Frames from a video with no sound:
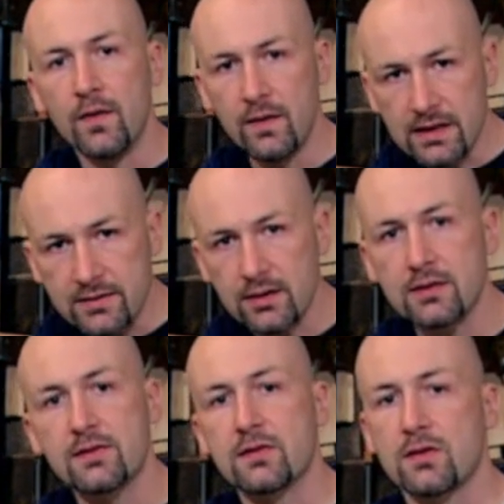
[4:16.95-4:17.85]
this
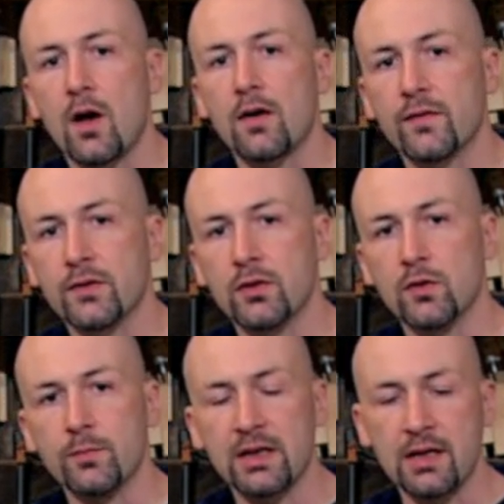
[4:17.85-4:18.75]
is the saw for
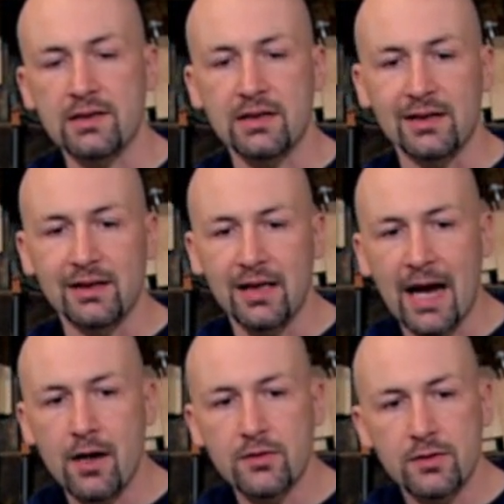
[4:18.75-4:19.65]
you because it
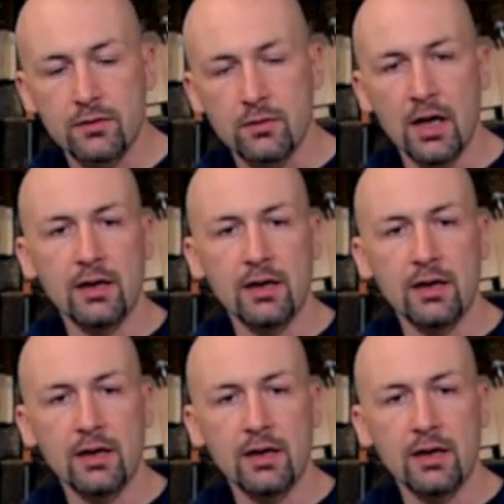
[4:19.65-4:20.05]
allows you